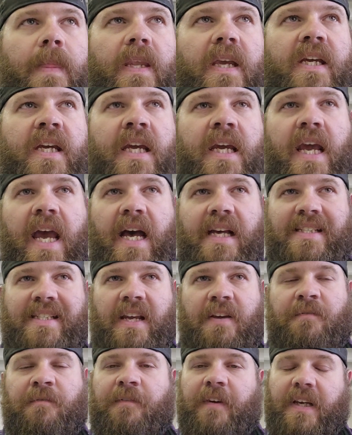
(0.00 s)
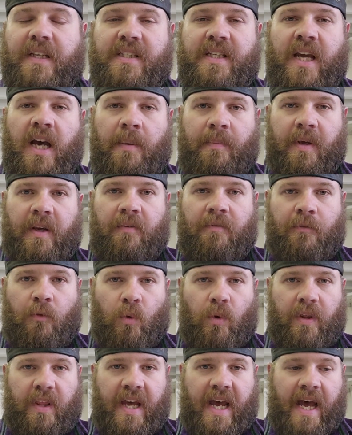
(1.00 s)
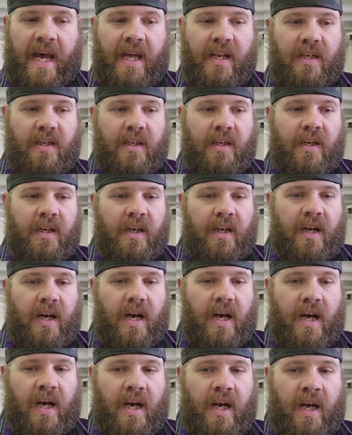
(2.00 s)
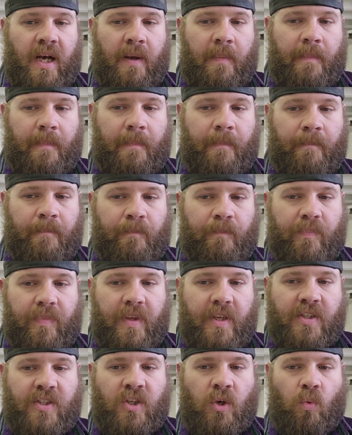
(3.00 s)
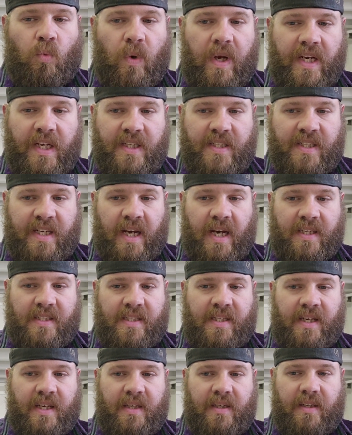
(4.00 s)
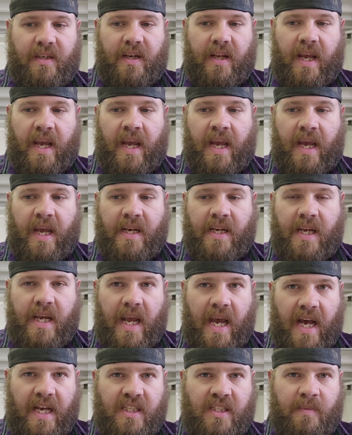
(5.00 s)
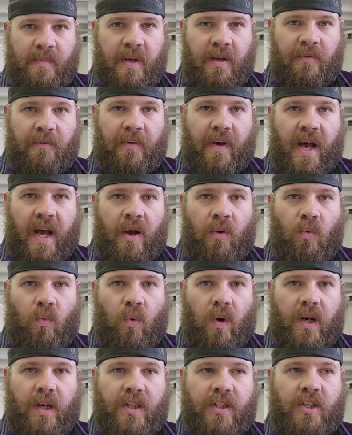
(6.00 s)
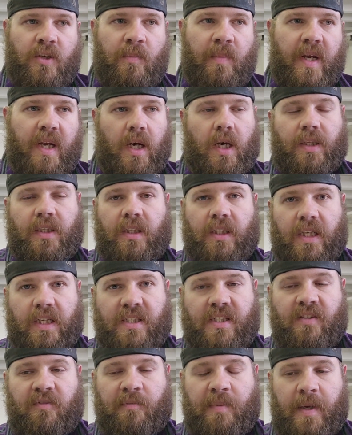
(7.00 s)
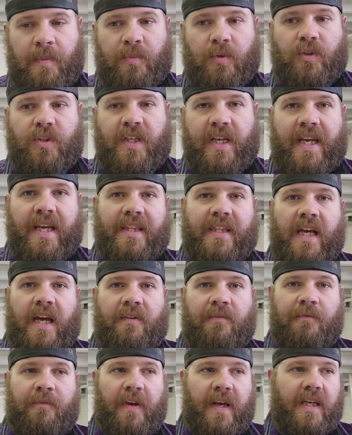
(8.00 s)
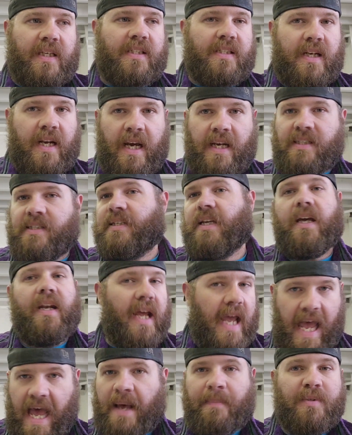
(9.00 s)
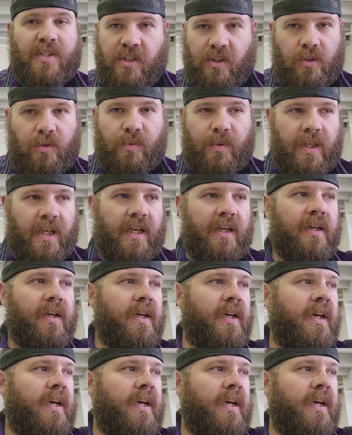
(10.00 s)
He has a fix coming for that. So we discussed it, and he asked me if I wanted to be on the list of people to get that fix, and I said absolutely.